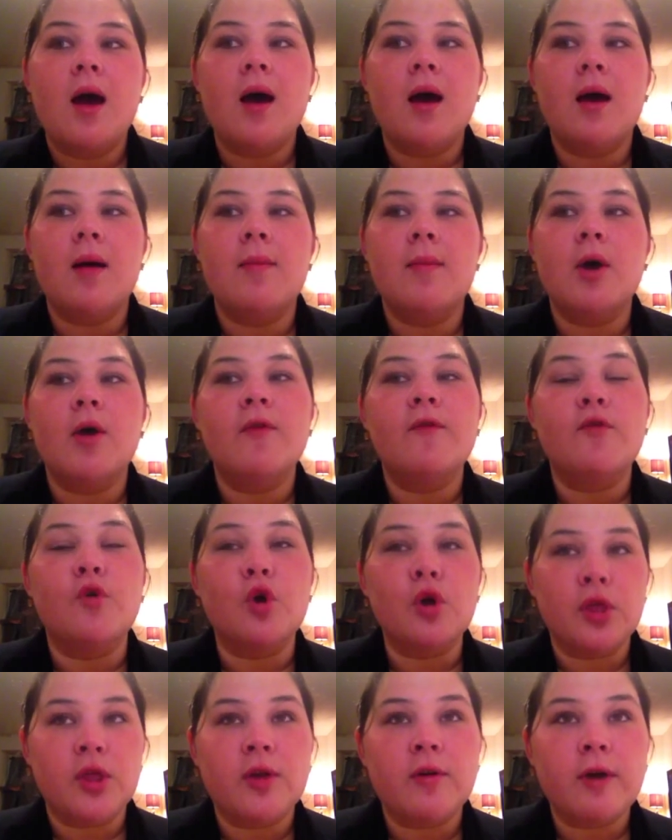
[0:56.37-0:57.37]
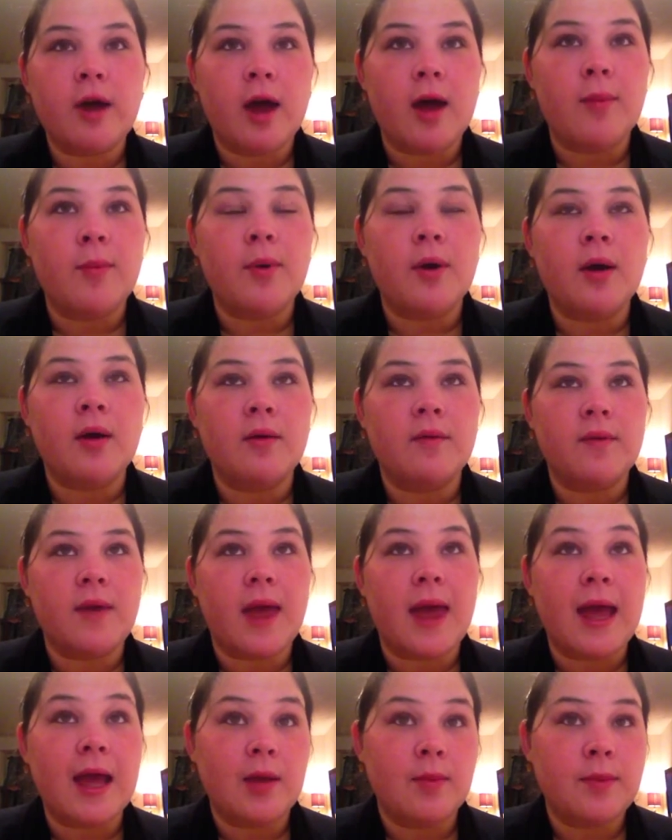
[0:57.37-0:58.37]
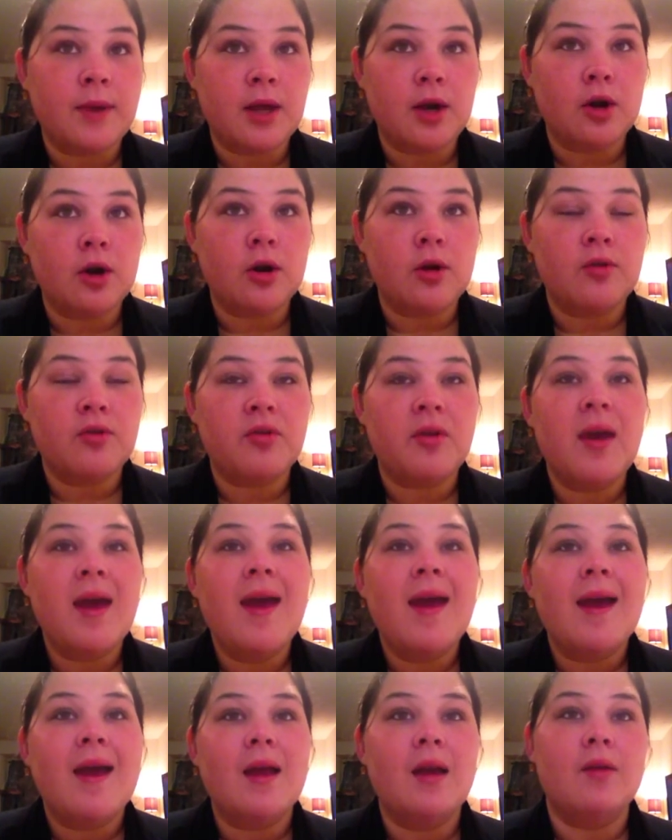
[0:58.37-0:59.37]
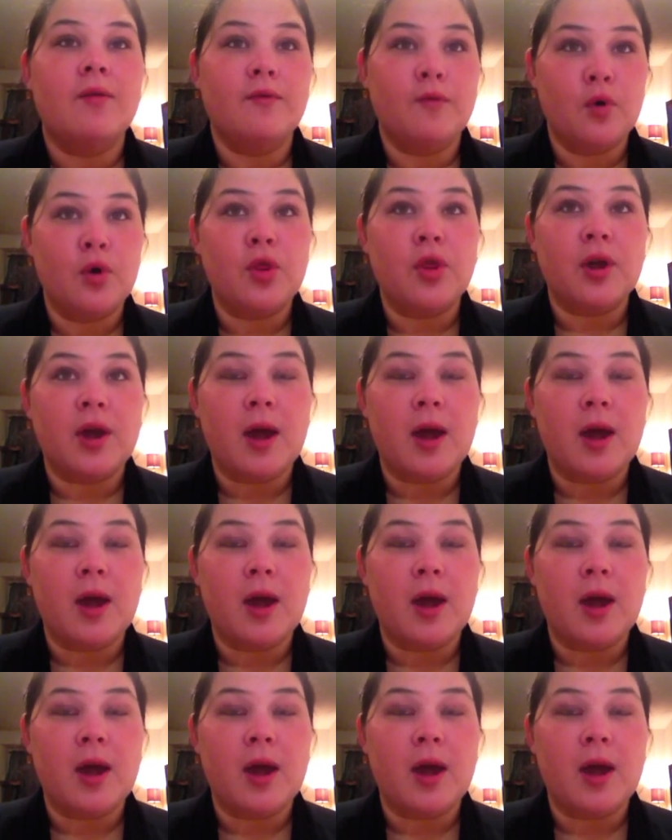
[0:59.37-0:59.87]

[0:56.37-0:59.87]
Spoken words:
a fourth a cup of egg beaters, and a fourth a